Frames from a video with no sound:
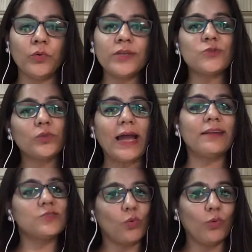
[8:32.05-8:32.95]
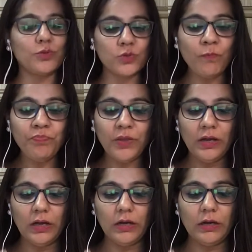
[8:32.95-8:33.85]
Okay, so that is also
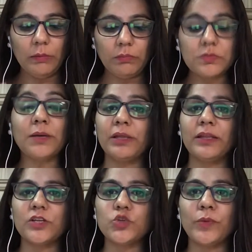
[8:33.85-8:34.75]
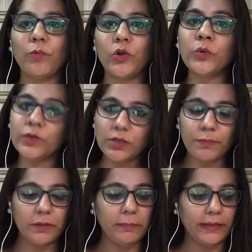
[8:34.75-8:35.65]
something that you may want to
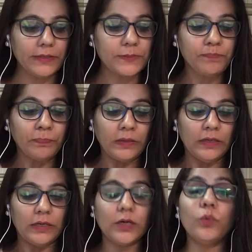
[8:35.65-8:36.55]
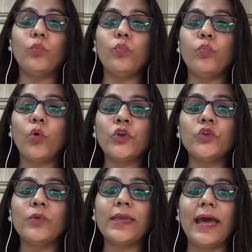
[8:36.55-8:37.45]
keep in mind. What
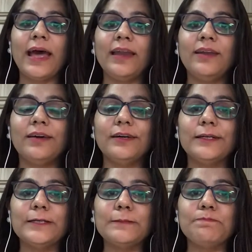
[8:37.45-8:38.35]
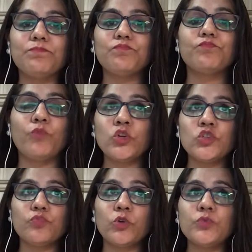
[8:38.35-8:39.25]
you can,
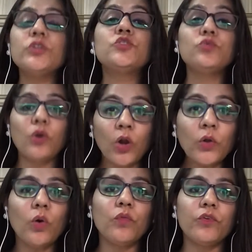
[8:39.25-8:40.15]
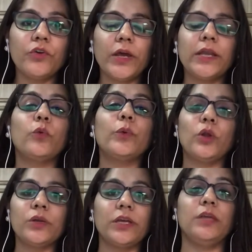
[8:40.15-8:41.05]
what we do not offer right now, we are
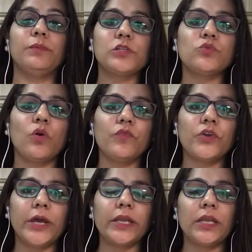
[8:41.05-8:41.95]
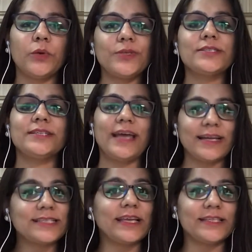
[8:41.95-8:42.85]
not able to offer right now, is the
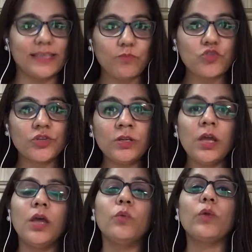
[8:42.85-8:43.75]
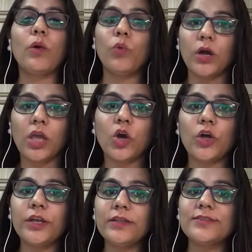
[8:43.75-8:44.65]
tax exemption. We are working
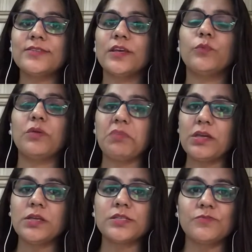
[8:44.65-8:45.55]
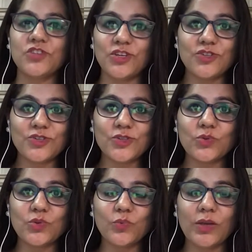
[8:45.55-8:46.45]
on it this year. We are making some changes
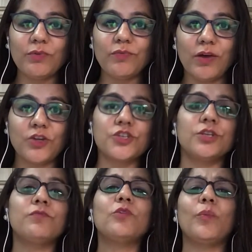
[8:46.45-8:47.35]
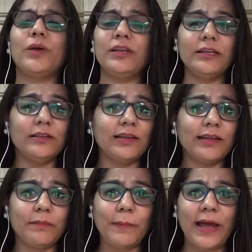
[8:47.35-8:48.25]
to the way we function from a legal
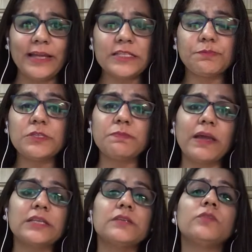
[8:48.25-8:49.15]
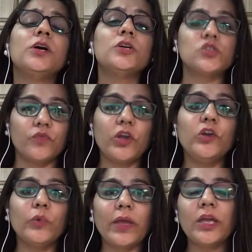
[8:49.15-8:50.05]
compliance perspective. So we are
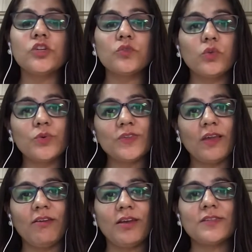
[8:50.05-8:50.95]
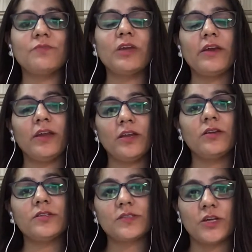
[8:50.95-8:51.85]
looking into those areas and we are
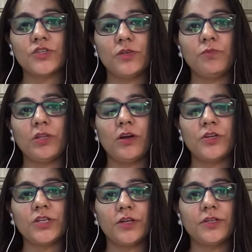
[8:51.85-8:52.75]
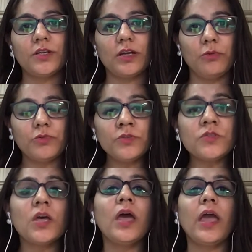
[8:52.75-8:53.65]
in discussion with our chartered
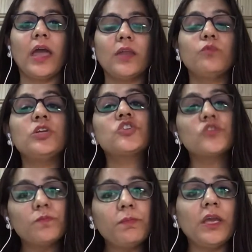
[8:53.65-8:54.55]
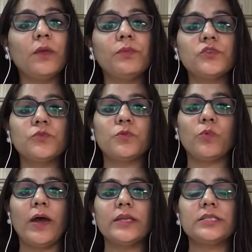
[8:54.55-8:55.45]
accountants, and we should be able to
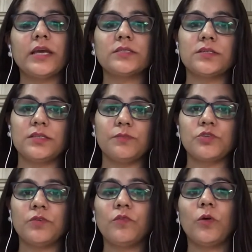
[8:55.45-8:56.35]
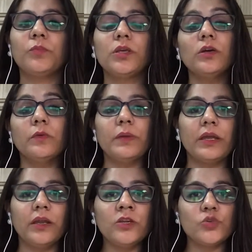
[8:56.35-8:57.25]
provide tax exemption from the year
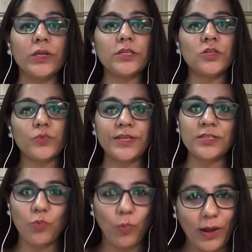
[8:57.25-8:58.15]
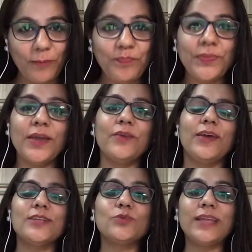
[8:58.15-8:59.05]
beginning 2021.
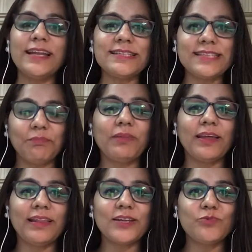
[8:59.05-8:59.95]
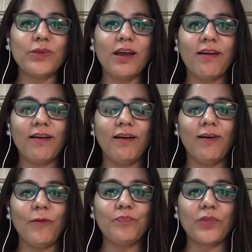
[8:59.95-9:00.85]
Right? So that is something that we are
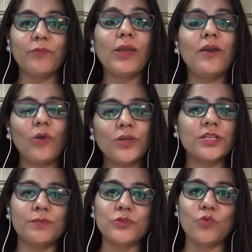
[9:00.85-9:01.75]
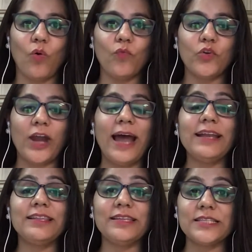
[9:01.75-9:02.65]
not able to offer
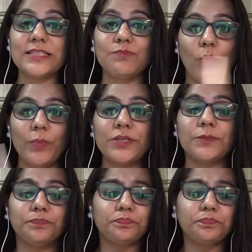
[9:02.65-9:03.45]
at this moment.